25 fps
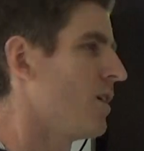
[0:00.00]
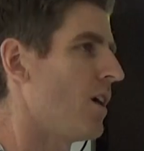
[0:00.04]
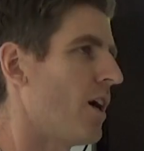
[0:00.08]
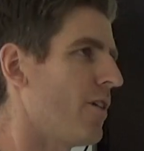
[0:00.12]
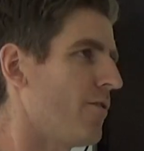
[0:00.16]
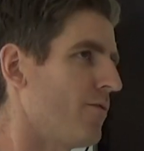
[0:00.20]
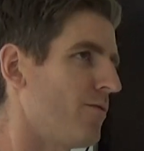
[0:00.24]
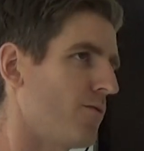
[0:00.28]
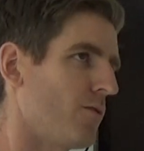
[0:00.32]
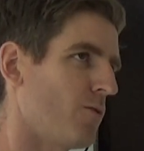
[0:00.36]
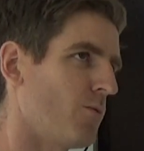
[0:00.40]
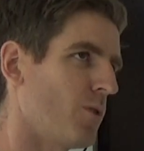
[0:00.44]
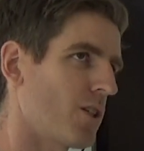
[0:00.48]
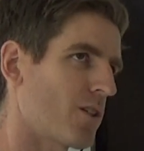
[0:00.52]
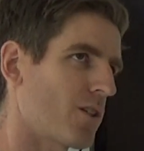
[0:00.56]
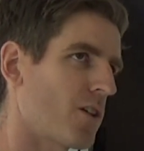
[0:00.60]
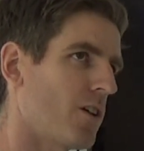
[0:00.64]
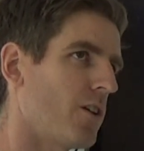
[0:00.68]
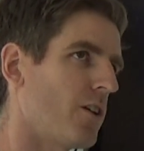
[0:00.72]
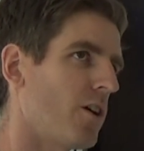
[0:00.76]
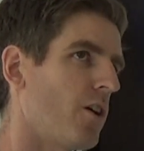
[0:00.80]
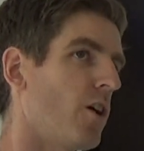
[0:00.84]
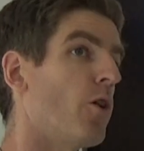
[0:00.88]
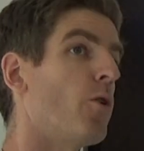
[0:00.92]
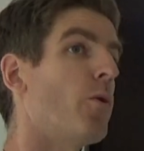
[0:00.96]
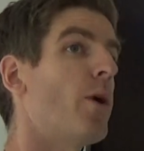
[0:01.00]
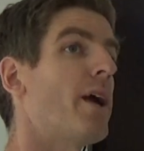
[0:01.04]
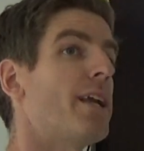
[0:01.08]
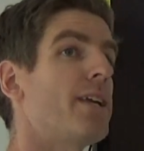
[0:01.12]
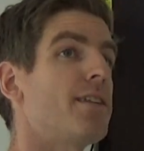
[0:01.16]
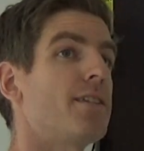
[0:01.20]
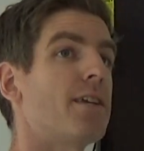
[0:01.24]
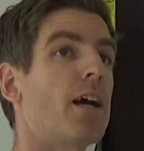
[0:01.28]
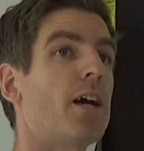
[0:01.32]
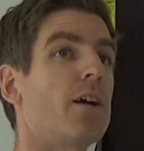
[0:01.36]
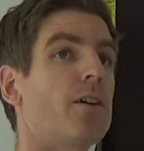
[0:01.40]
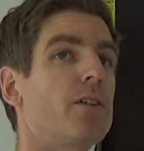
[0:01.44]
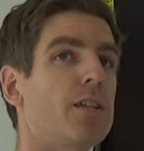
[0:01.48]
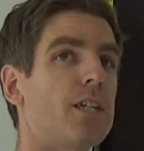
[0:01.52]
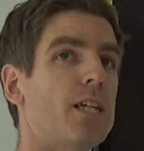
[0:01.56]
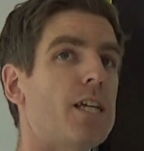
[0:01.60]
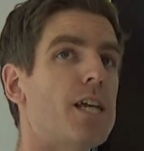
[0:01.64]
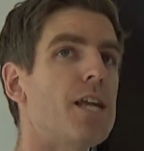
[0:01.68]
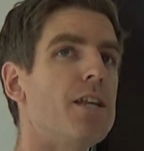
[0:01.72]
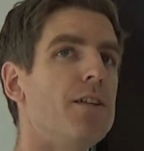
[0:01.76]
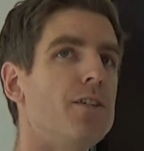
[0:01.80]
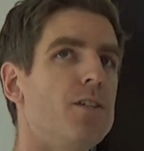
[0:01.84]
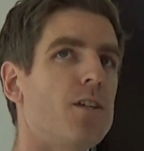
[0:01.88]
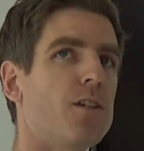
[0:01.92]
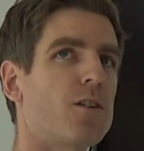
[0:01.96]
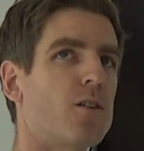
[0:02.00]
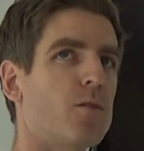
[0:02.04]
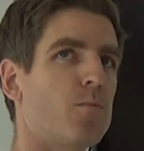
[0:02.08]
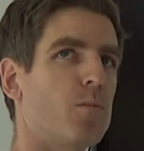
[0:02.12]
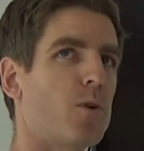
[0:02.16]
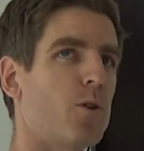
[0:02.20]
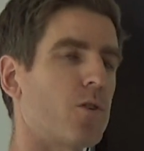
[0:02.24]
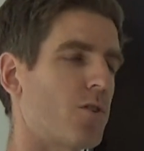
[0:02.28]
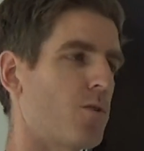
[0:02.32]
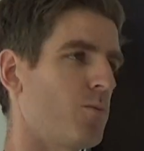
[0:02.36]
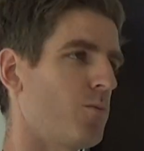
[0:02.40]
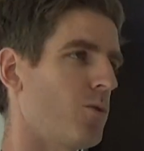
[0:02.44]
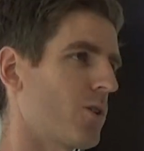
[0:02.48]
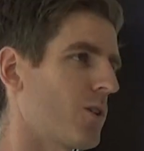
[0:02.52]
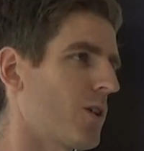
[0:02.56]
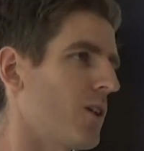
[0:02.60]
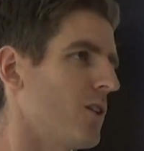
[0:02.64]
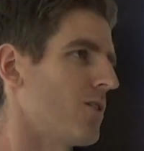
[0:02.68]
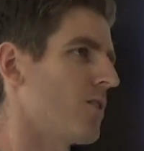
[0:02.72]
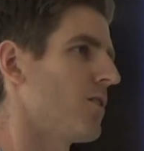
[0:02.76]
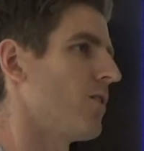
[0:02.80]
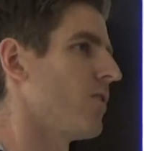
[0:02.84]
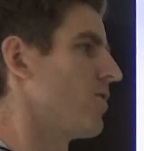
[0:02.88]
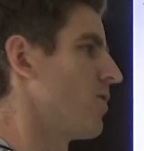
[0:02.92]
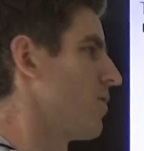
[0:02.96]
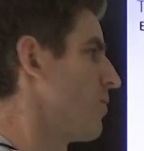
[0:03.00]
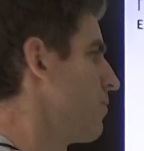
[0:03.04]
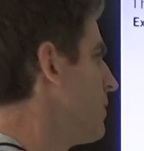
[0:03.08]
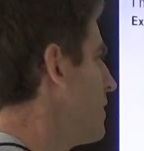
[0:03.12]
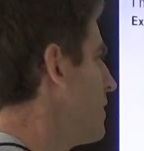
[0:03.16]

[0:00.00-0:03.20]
of what's called a hereditarily indecomposable continuum.